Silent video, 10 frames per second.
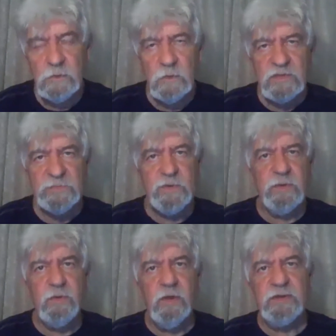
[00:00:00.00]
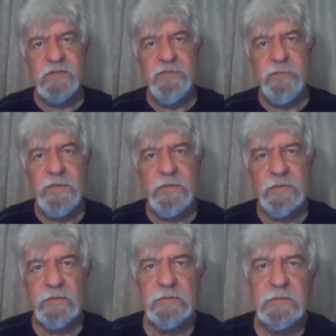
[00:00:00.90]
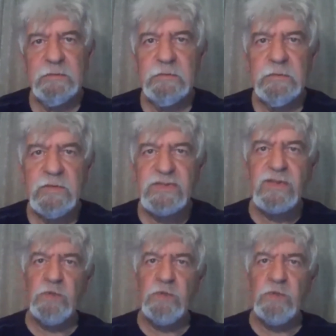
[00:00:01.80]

The Spirit of God is everywhere. Psalm